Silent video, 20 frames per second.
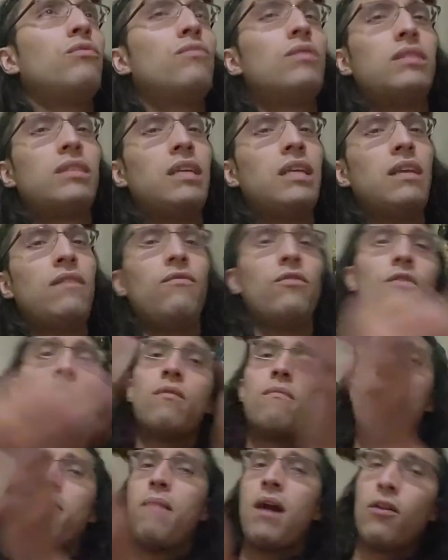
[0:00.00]
receive
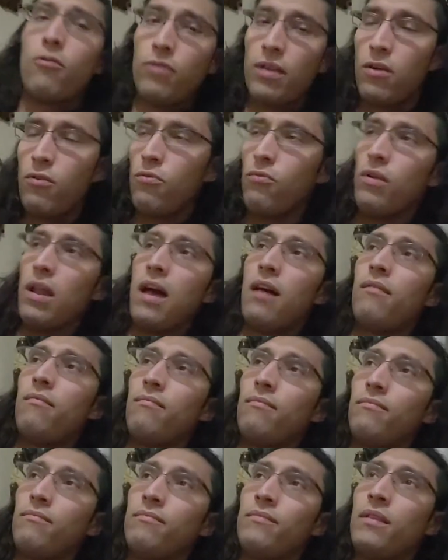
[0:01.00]
your Mano de Orula,
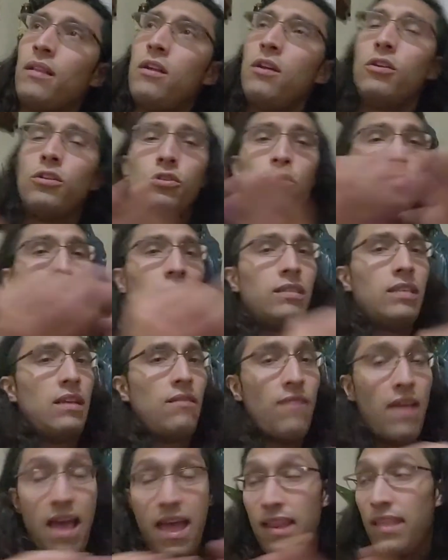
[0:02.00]
to
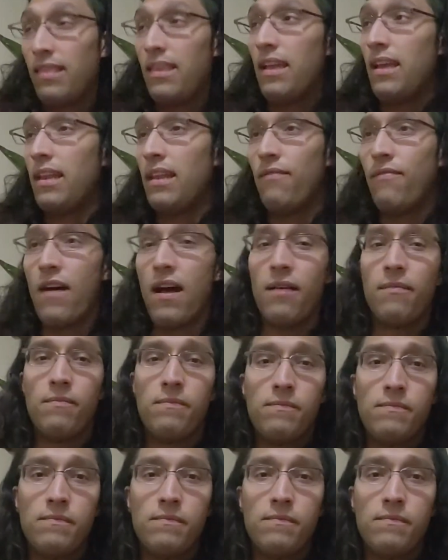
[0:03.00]
receive anything in Ifa.